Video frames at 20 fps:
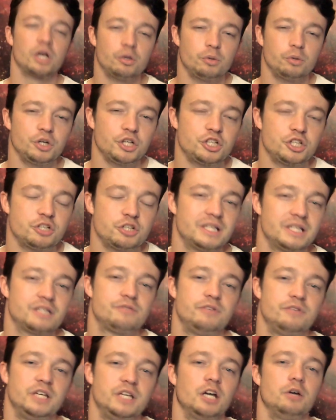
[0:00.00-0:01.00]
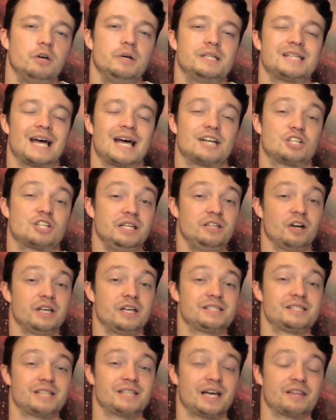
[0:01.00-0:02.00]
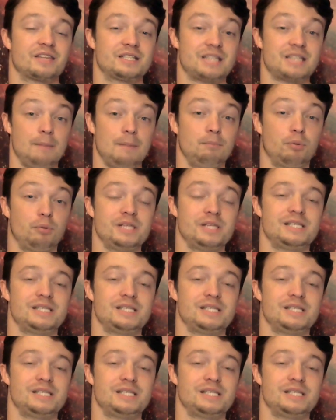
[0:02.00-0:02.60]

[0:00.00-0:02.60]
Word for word: What I want to do in this video is actually dissect the 10